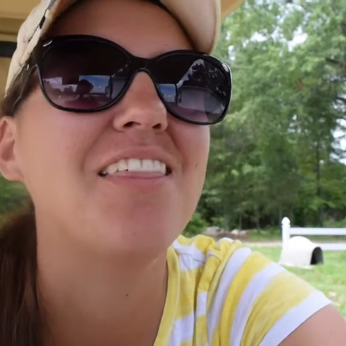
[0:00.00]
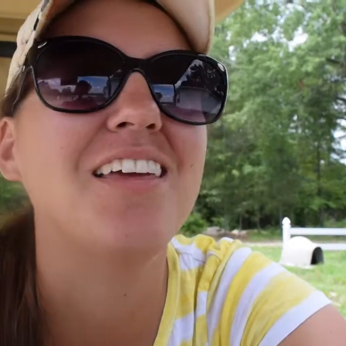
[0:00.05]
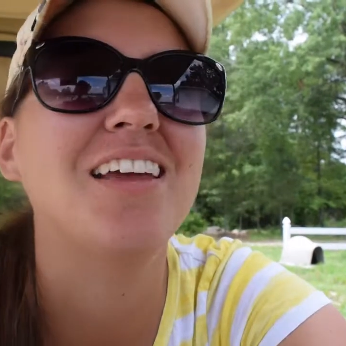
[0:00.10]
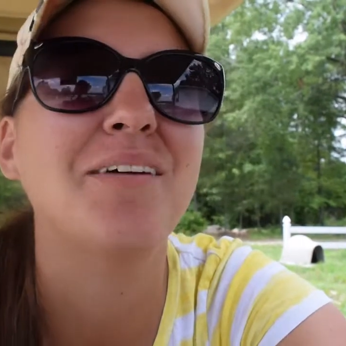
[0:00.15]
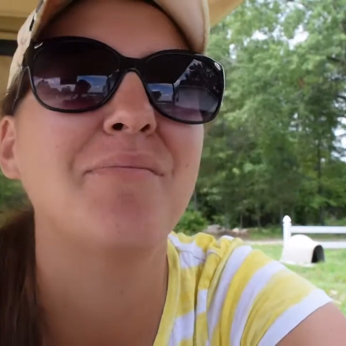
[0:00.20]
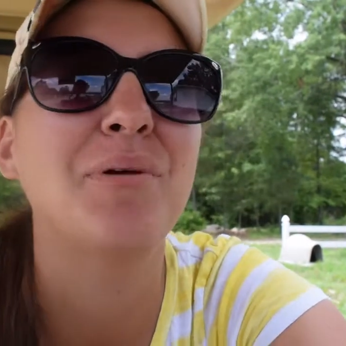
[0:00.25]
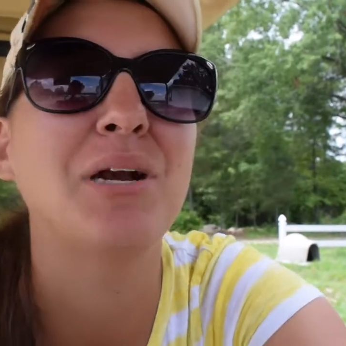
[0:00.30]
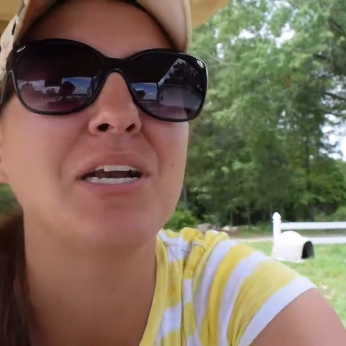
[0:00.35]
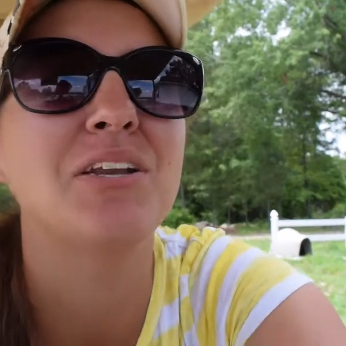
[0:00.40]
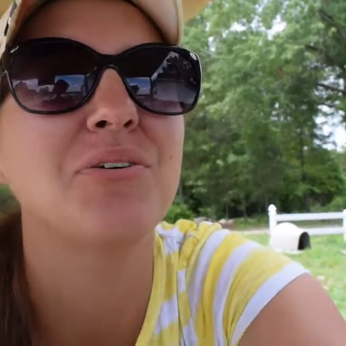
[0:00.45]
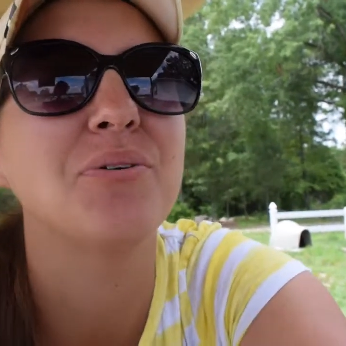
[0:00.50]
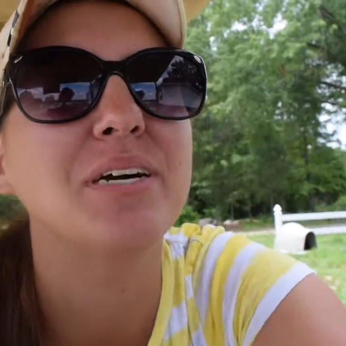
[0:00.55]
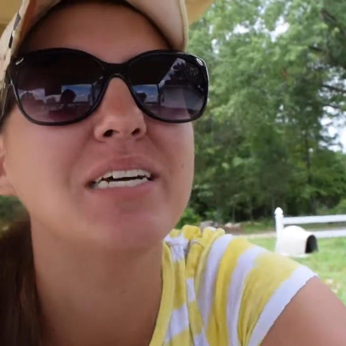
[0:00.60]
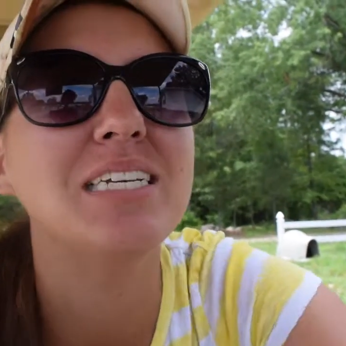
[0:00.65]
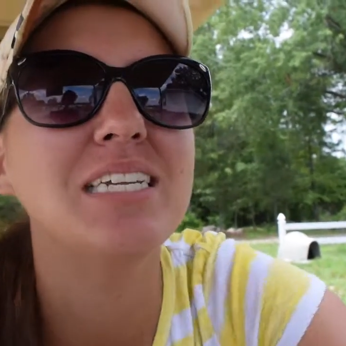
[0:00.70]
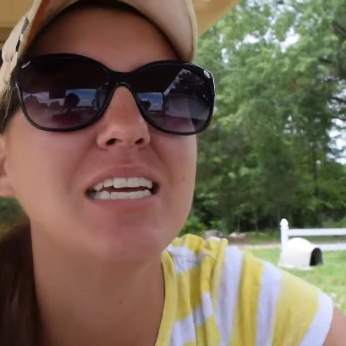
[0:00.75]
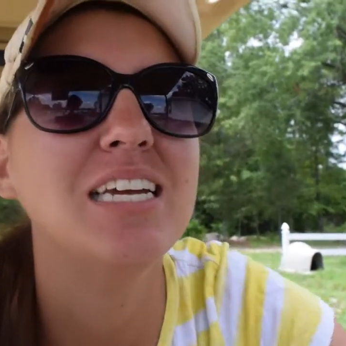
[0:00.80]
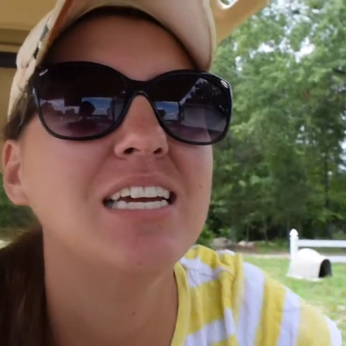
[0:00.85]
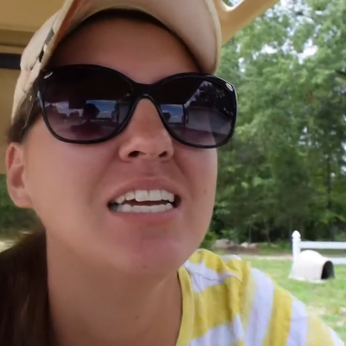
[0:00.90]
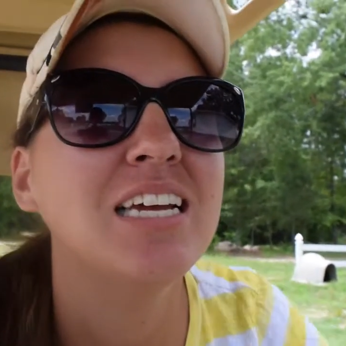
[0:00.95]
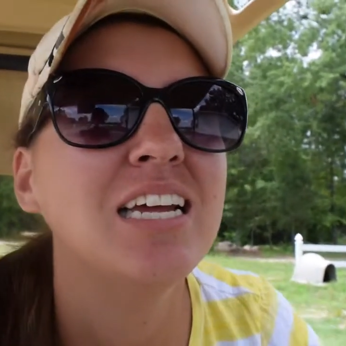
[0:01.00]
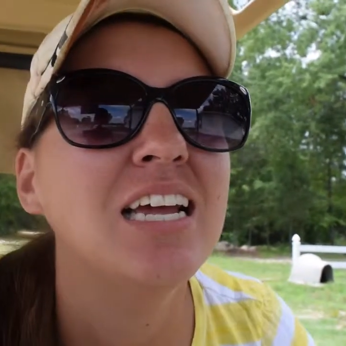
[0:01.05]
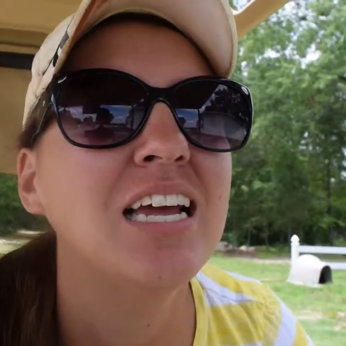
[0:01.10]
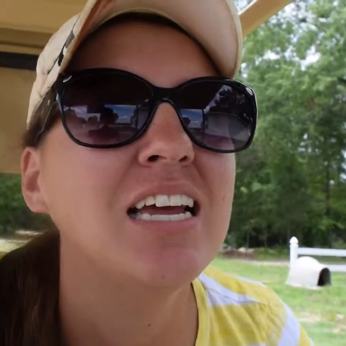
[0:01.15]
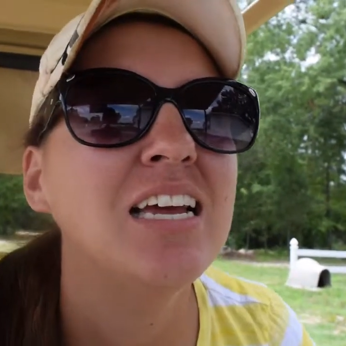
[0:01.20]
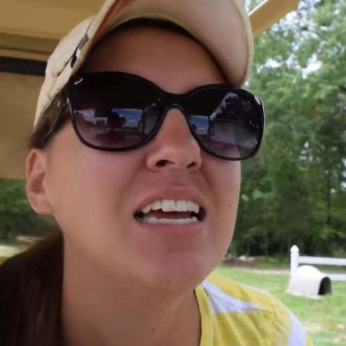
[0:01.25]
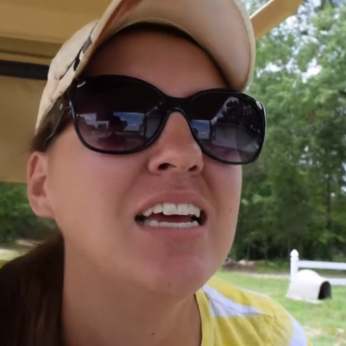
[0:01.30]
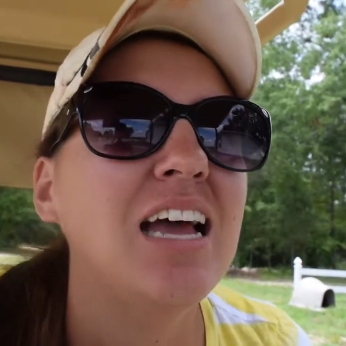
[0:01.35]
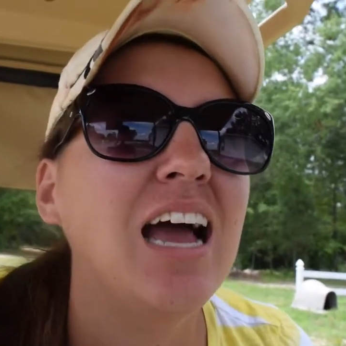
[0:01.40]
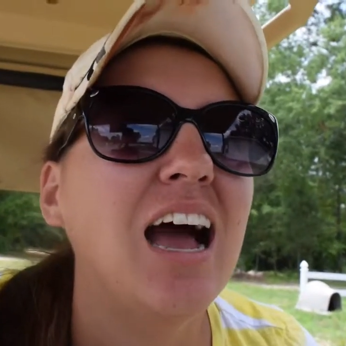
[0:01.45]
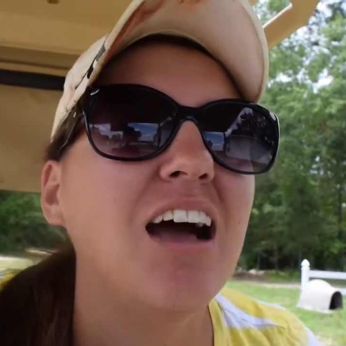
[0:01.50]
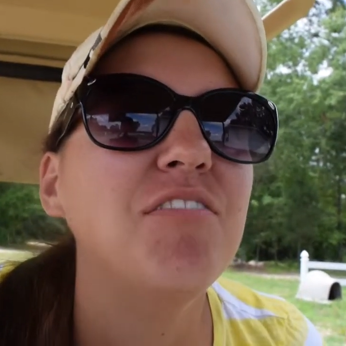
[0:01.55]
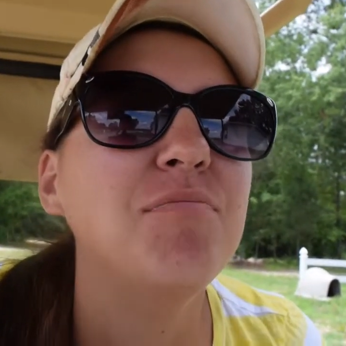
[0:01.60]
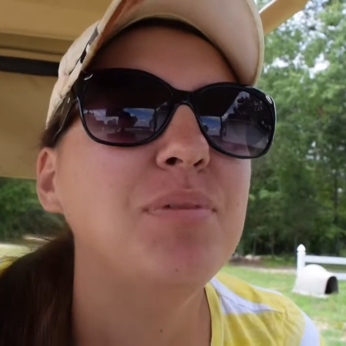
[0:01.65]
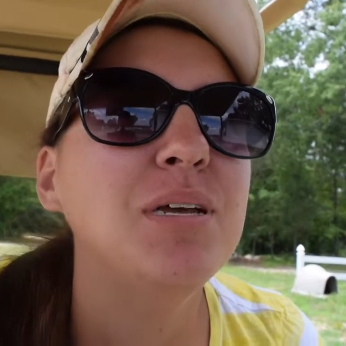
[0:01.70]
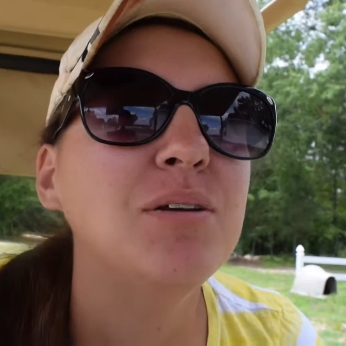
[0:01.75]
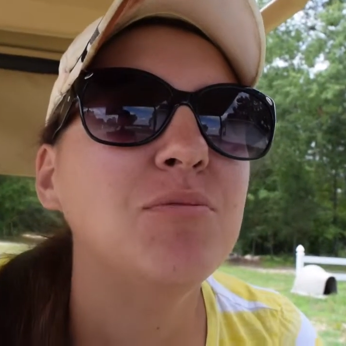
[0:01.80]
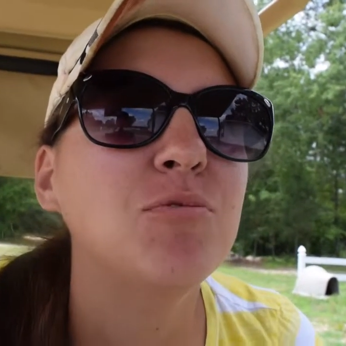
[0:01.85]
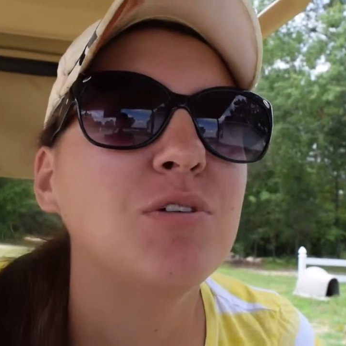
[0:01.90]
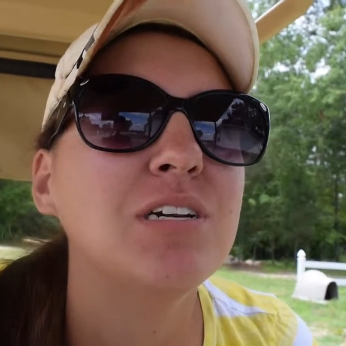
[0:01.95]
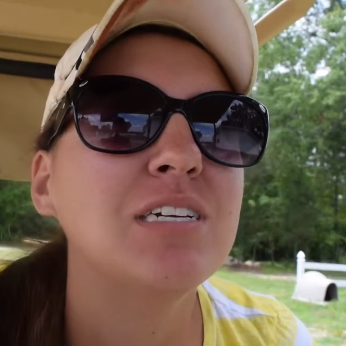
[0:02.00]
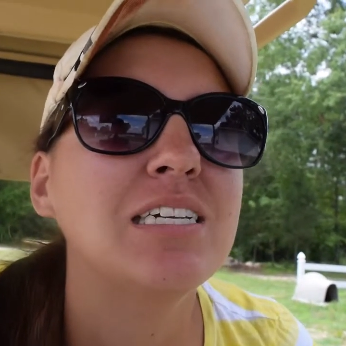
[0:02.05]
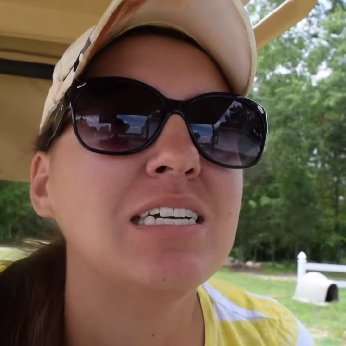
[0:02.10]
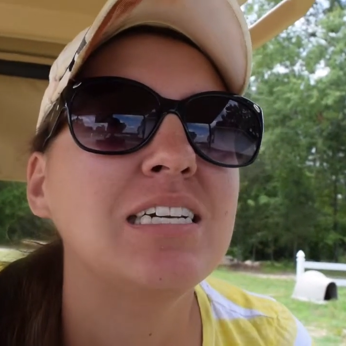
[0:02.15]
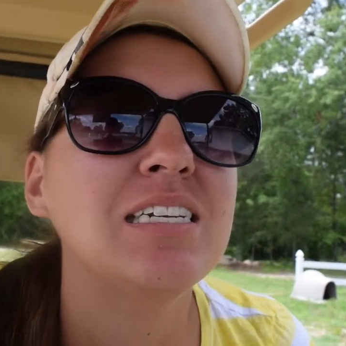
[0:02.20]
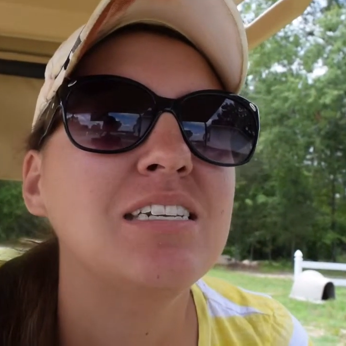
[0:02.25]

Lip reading: think I'm going to do it. I've been wanting